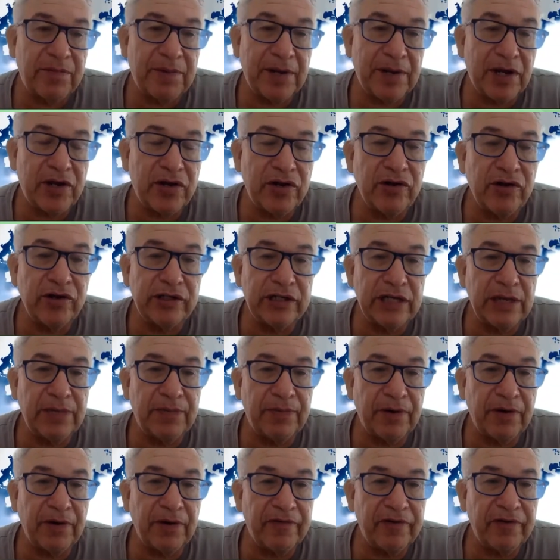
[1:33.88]
could be a
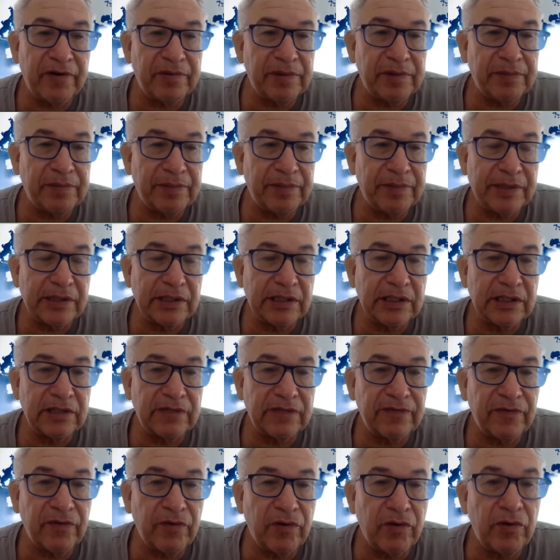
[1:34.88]
hugely profitable
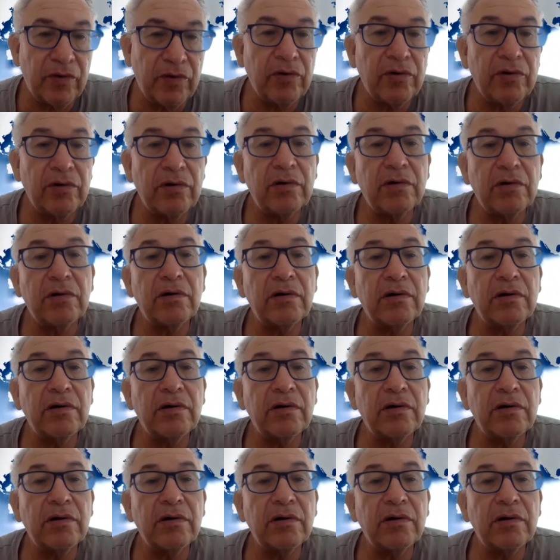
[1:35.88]
business for